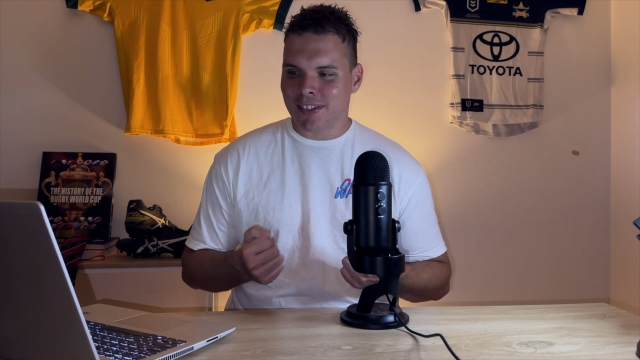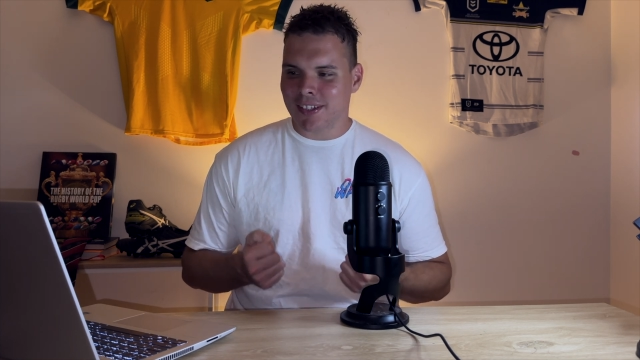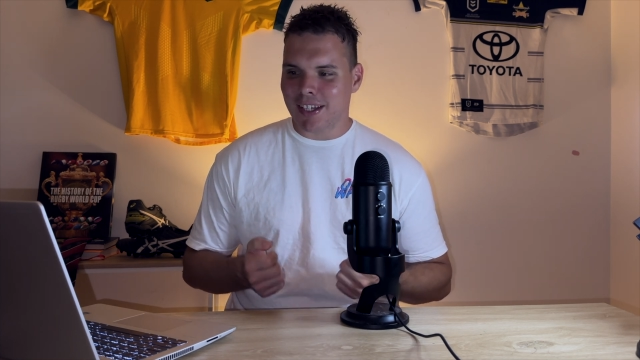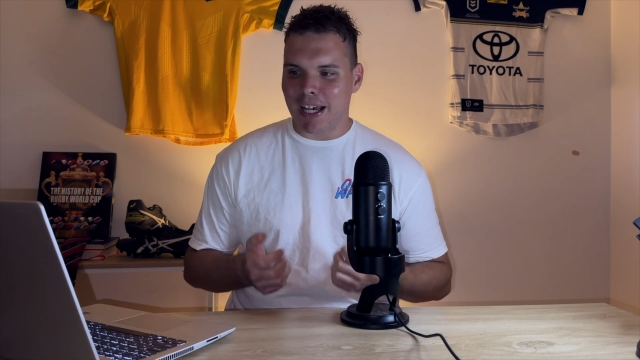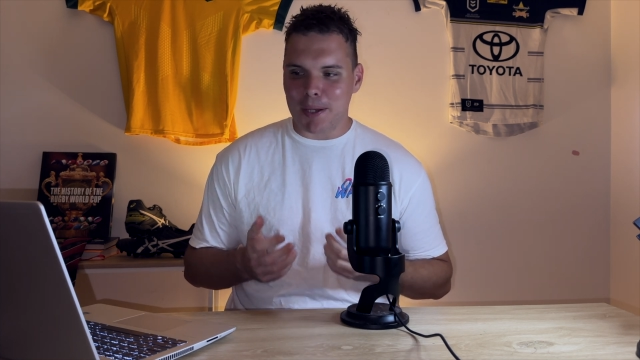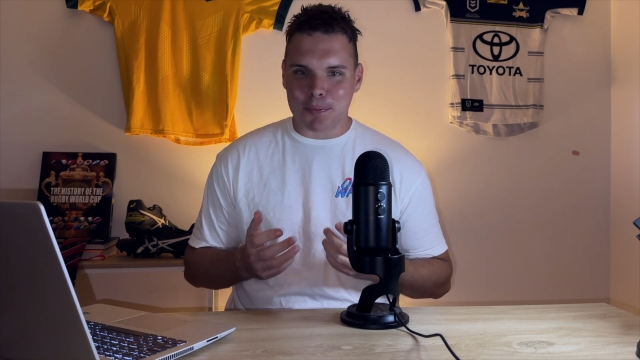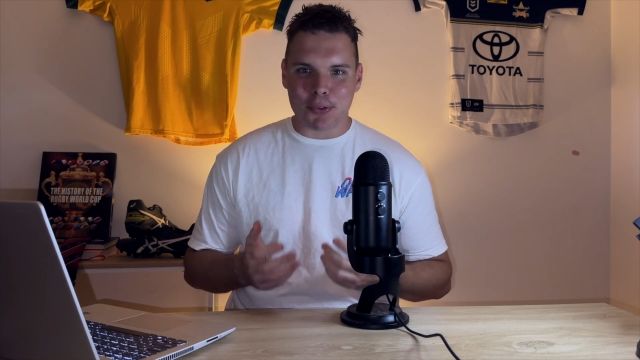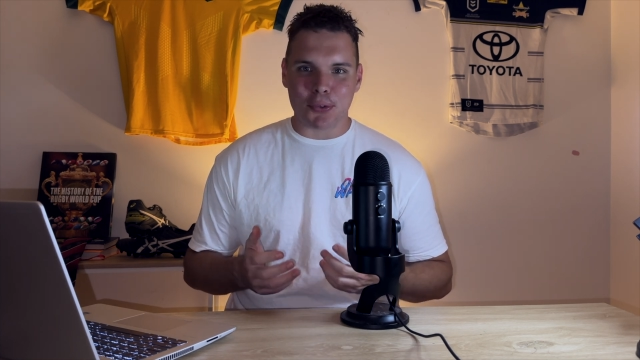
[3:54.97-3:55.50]

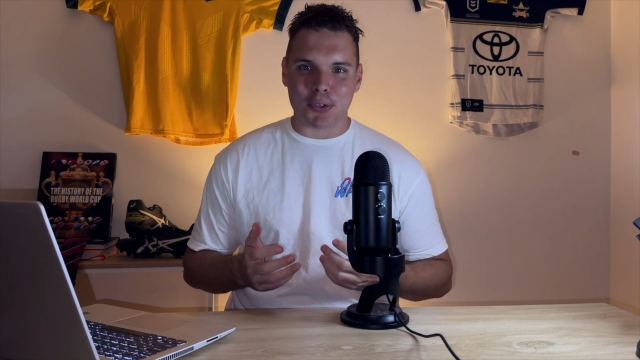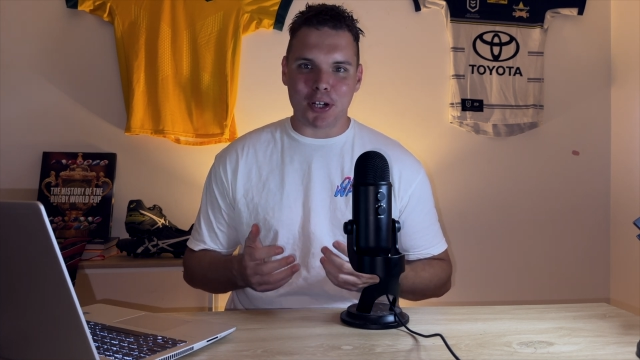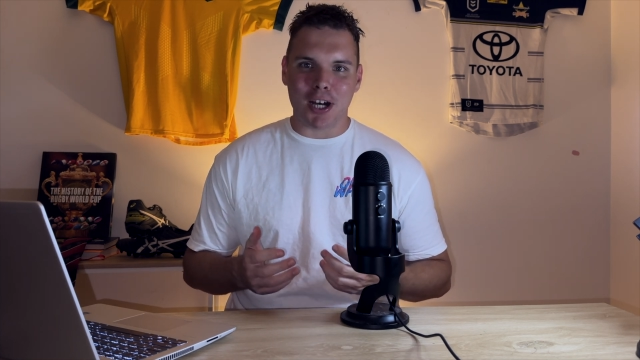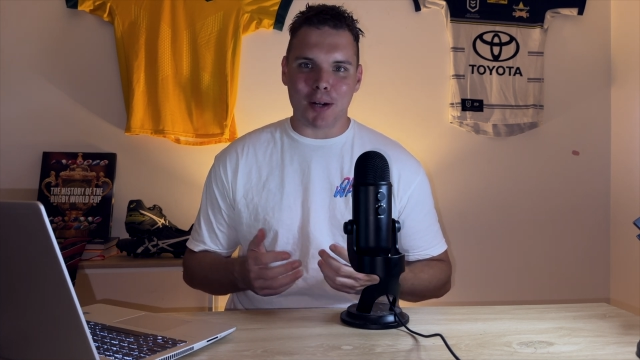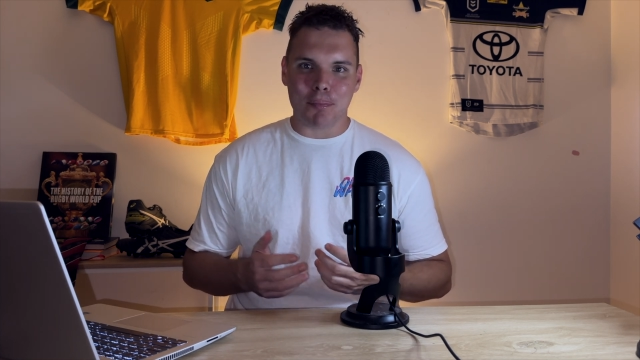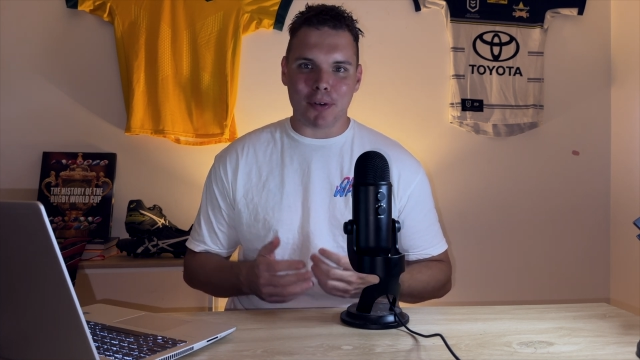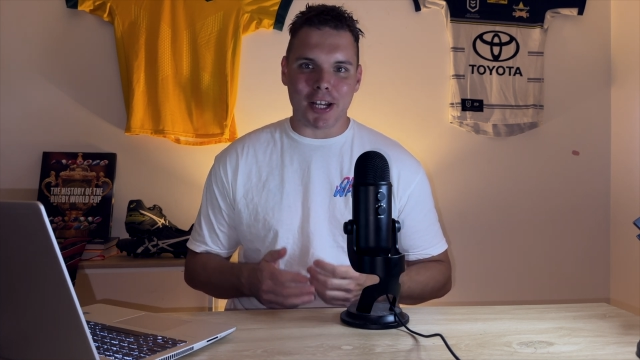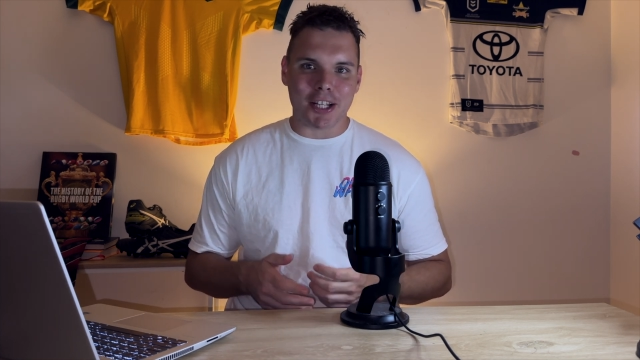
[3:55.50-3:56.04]
Absolute
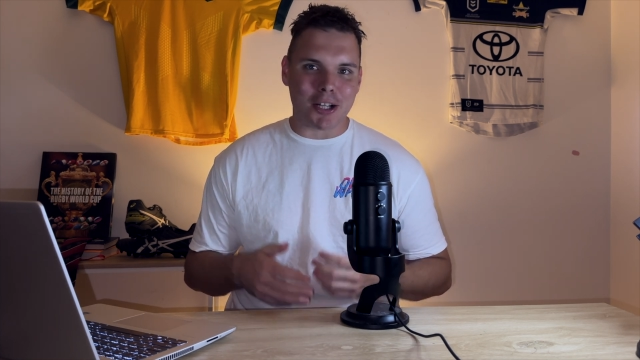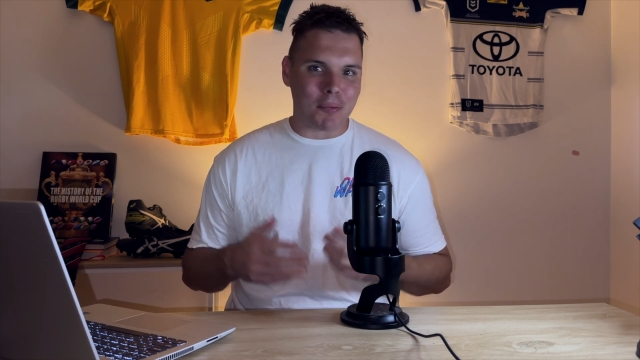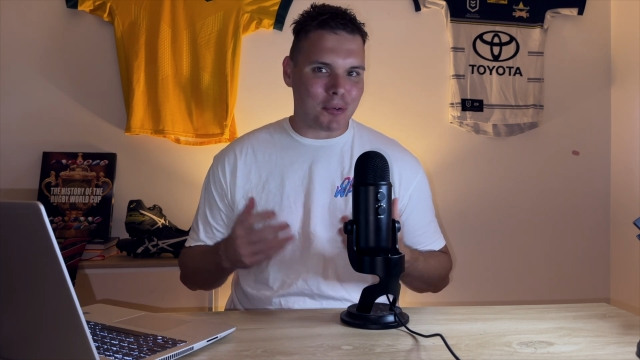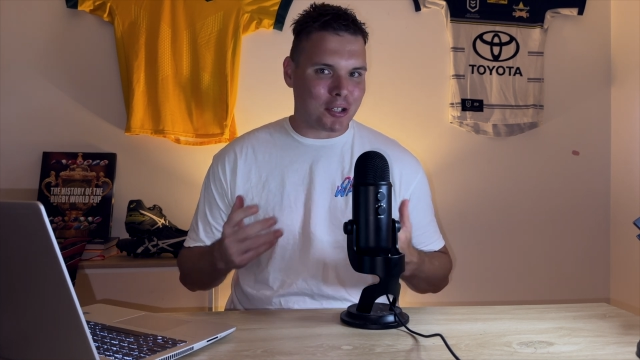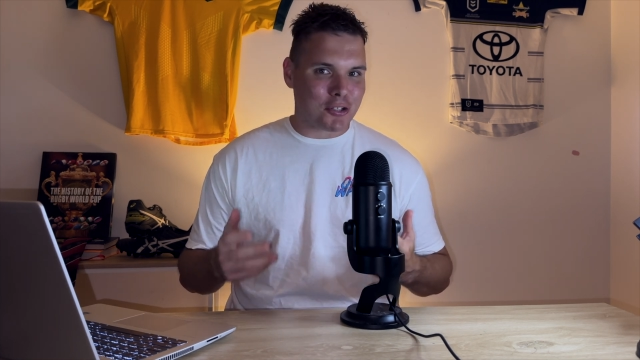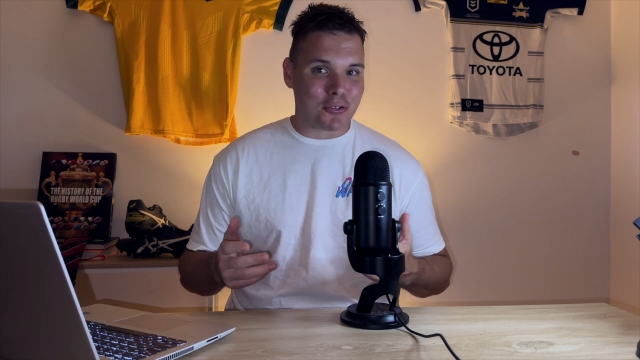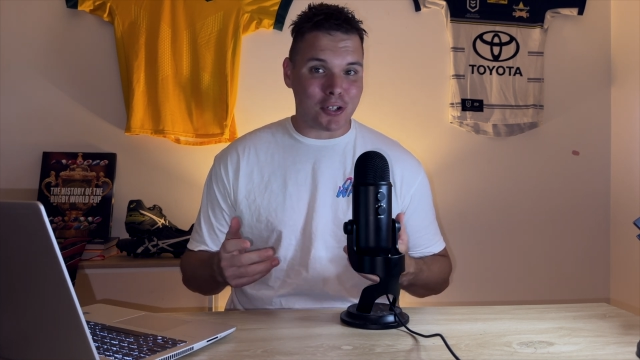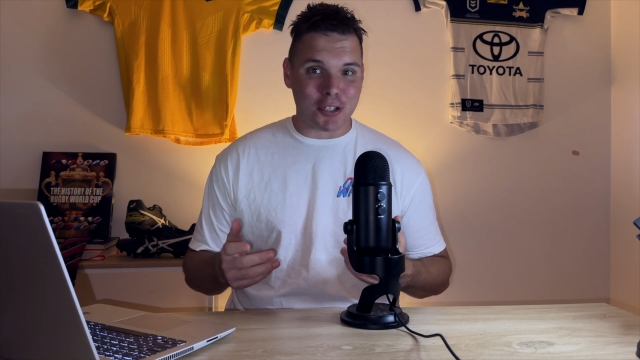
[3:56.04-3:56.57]
heartbreak. I'm going to
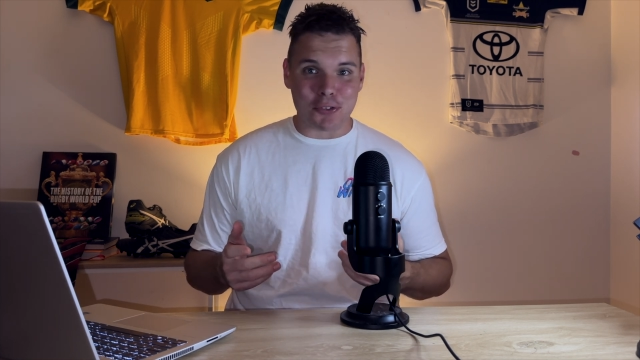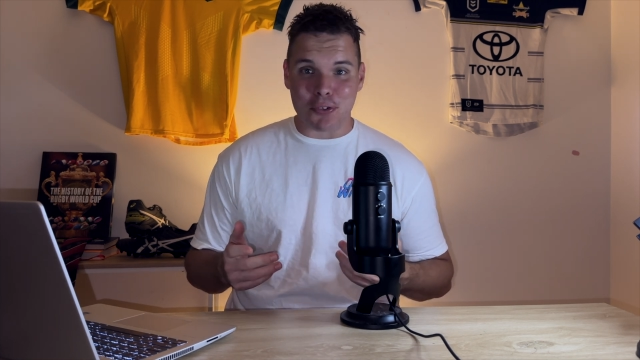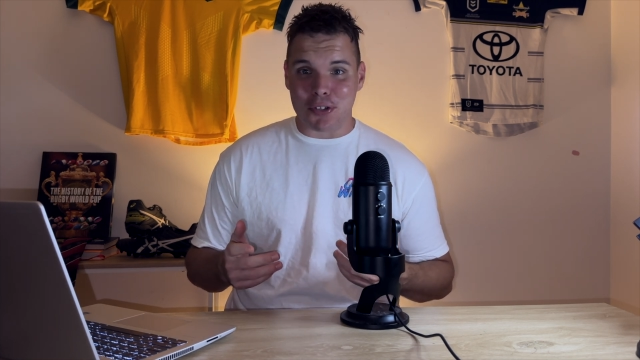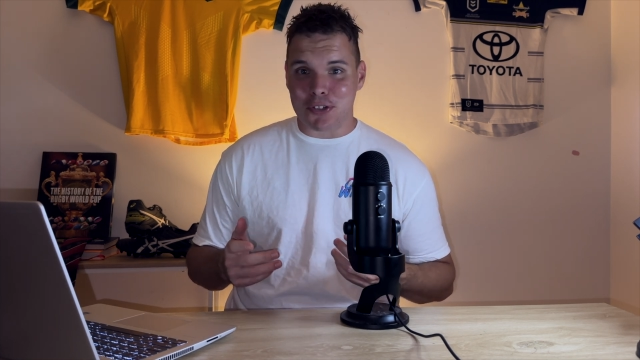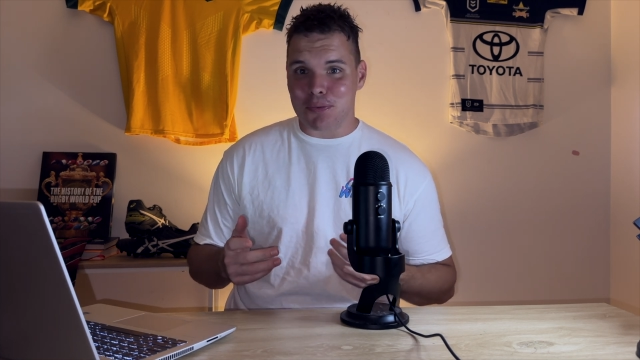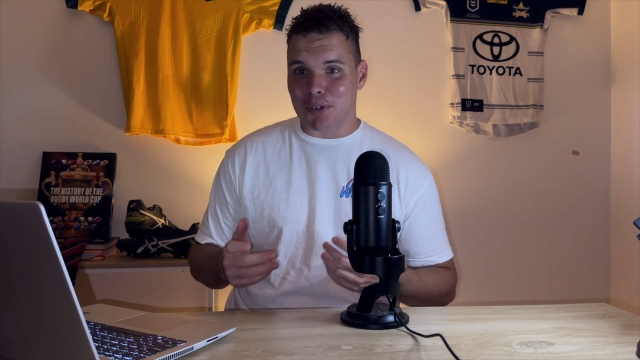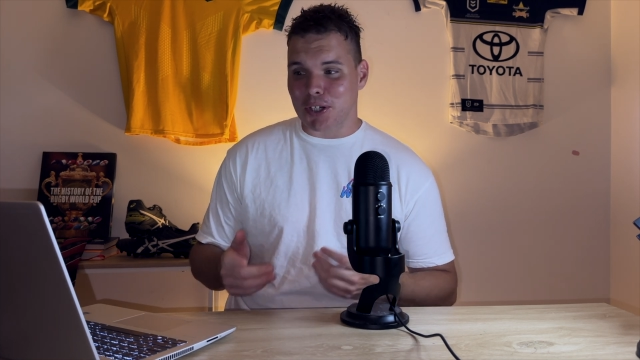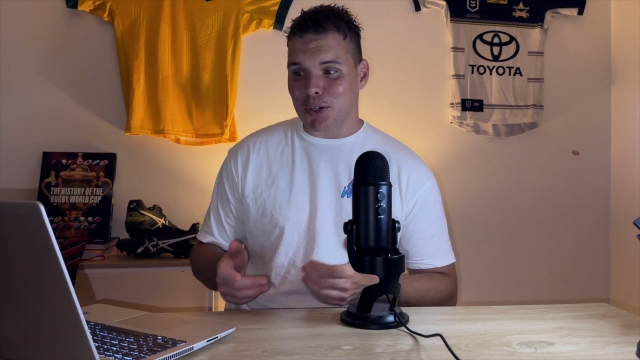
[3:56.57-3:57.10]
try and do this
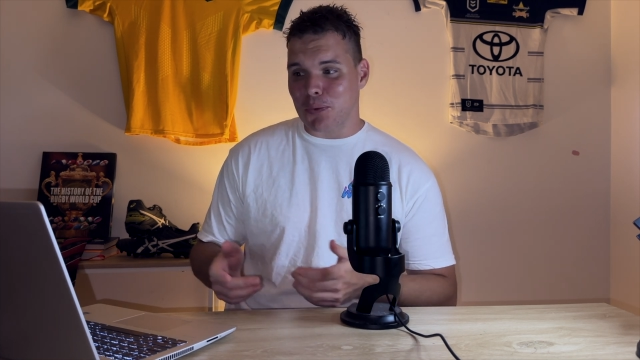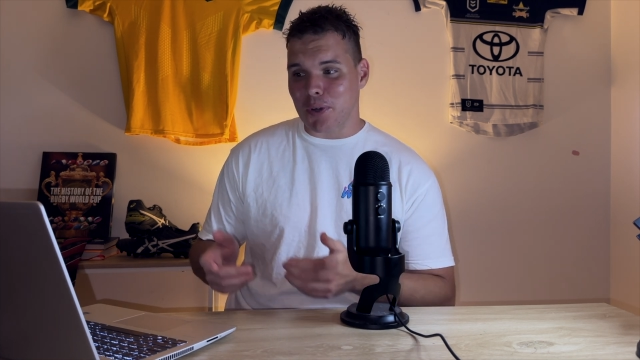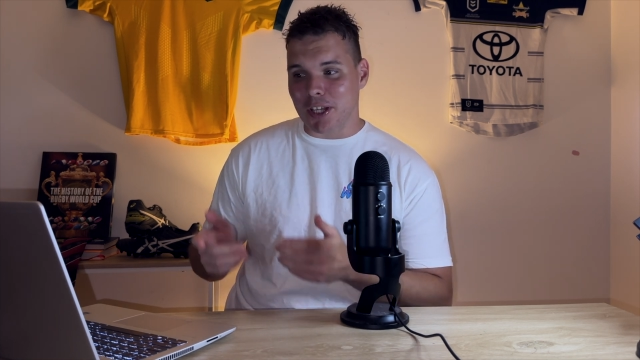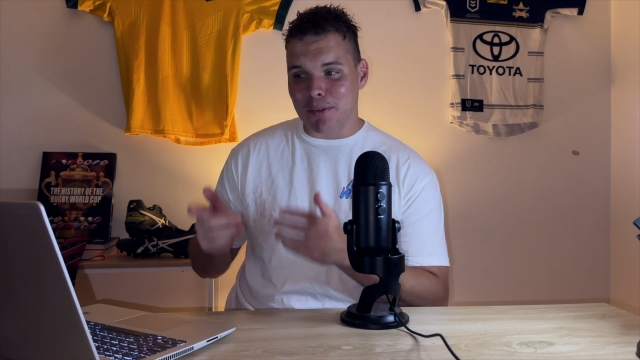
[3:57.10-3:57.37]
one quick